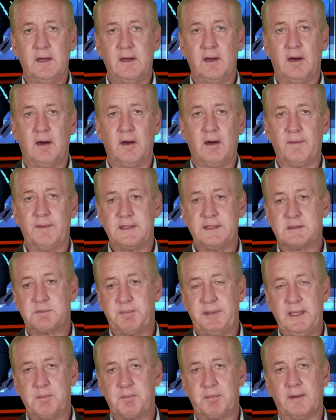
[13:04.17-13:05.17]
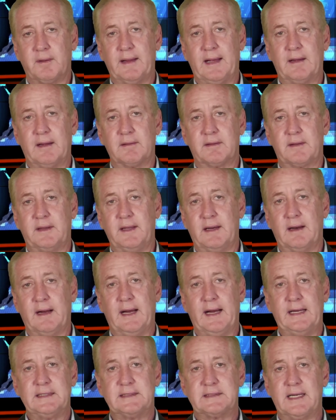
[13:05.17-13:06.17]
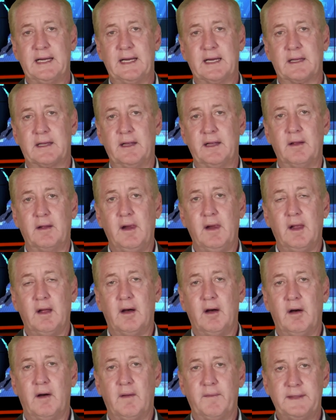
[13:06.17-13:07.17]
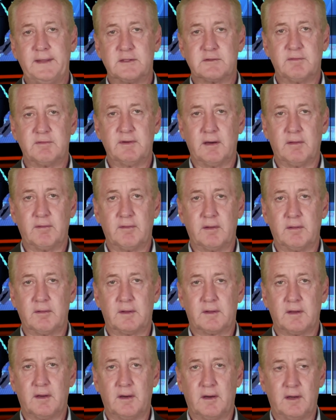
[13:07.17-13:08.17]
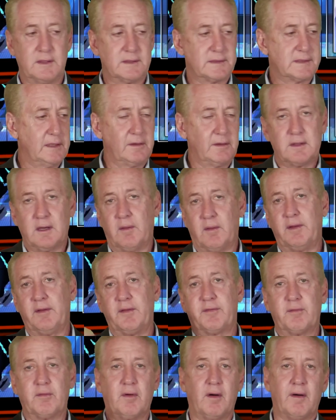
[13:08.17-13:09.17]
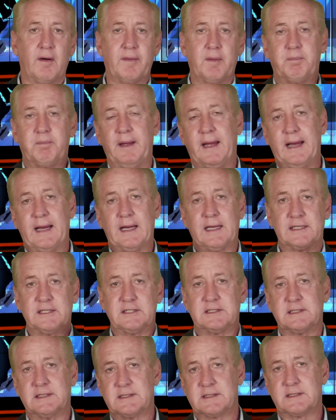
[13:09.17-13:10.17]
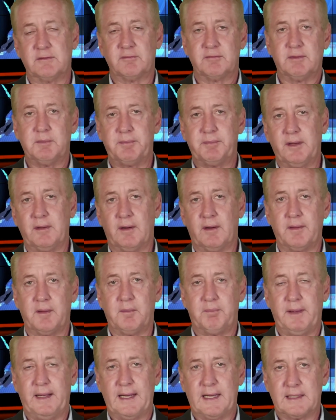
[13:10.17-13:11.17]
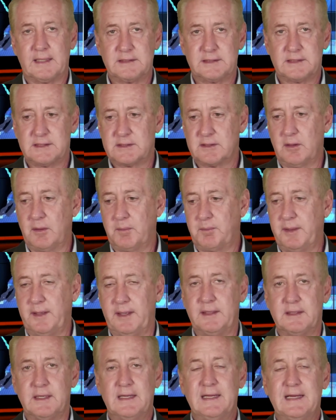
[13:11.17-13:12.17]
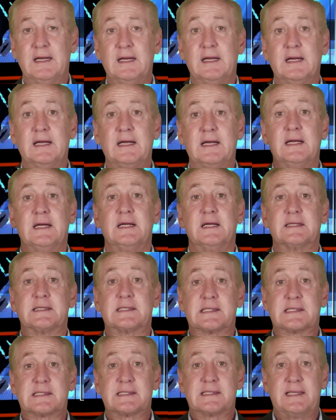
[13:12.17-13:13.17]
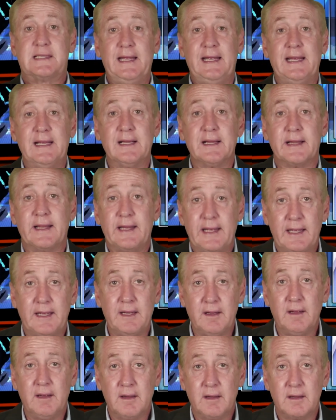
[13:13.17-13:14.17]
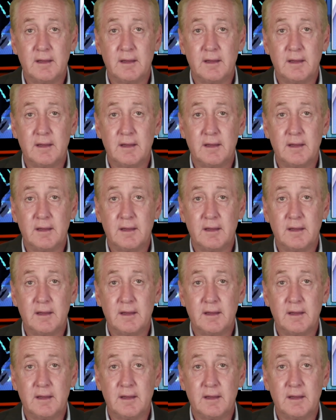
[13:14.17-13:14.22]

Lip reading: All these people out there hijacking all these railroad cars and going through all the packages and ripping all the packages open and stealing